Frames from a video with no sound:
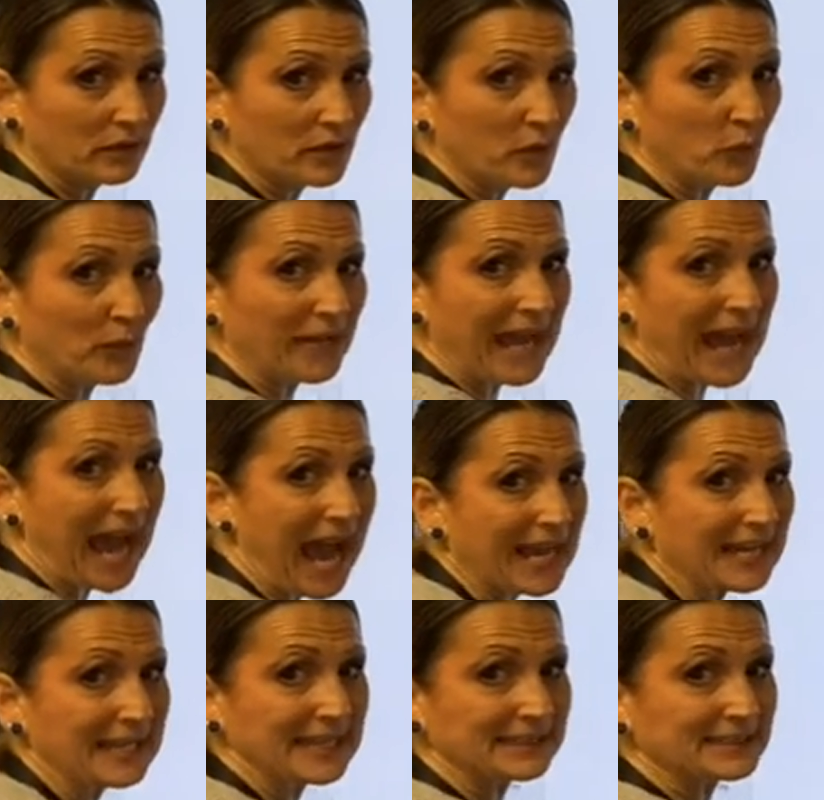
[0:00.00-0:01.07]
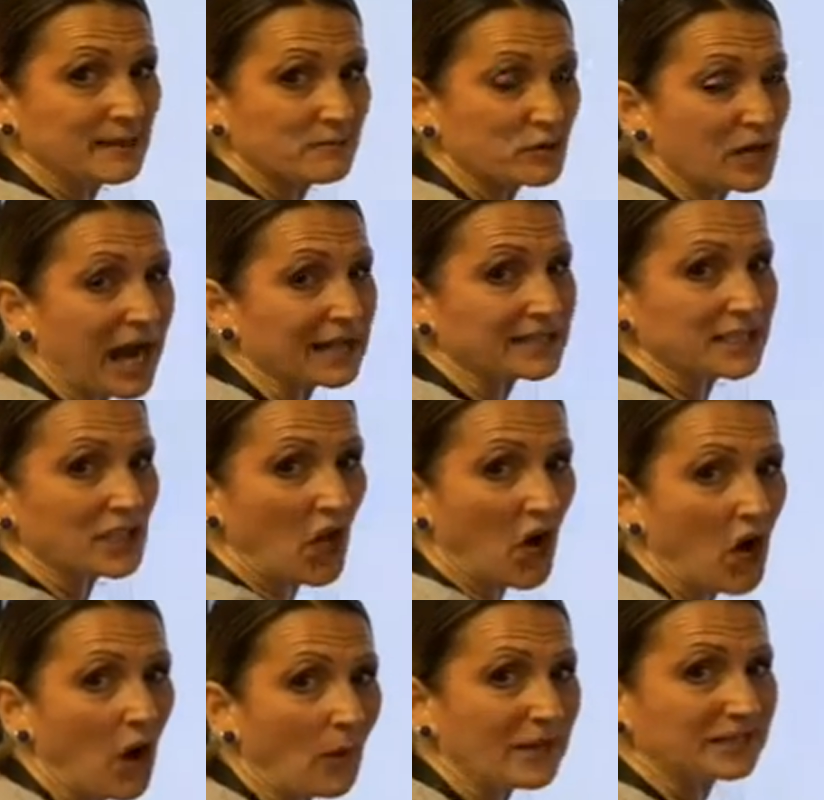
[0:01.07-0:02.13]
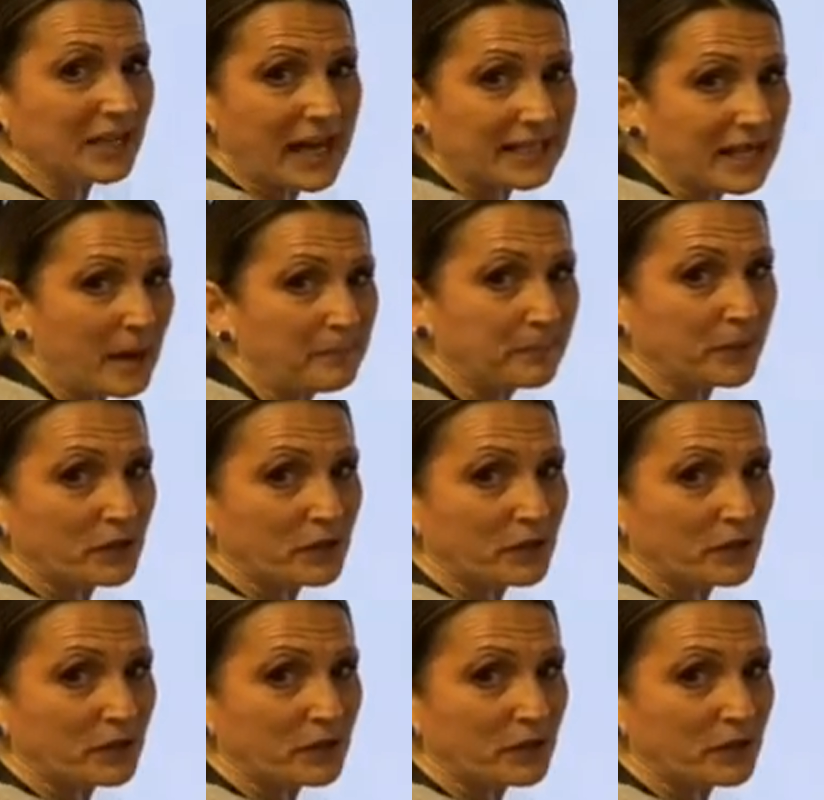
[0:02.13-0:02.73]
When adding and subtracting, always line up your